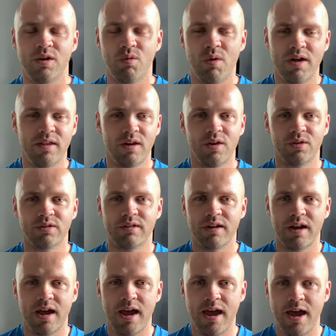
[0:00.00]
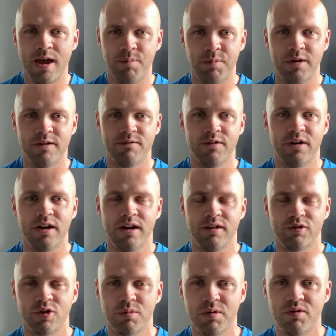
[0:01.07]
Weather looks epic for it. It's
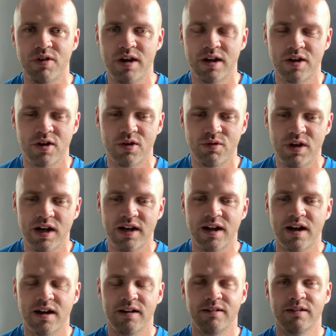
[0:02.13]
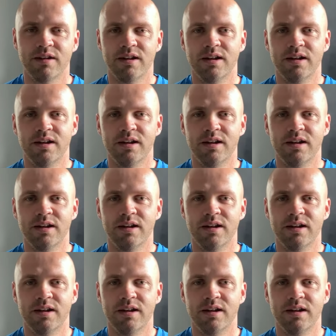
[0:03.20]
going to be really good, really nice.